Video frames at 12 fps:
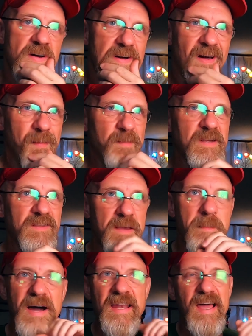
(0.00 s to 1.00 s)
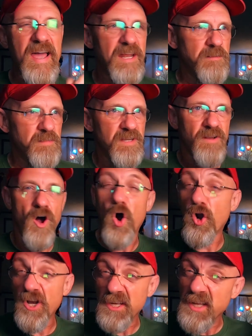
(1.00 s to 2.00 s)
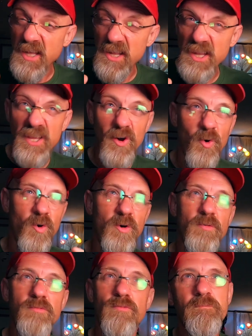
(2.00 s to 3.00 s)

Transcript: I mean, they might have had them in R&D or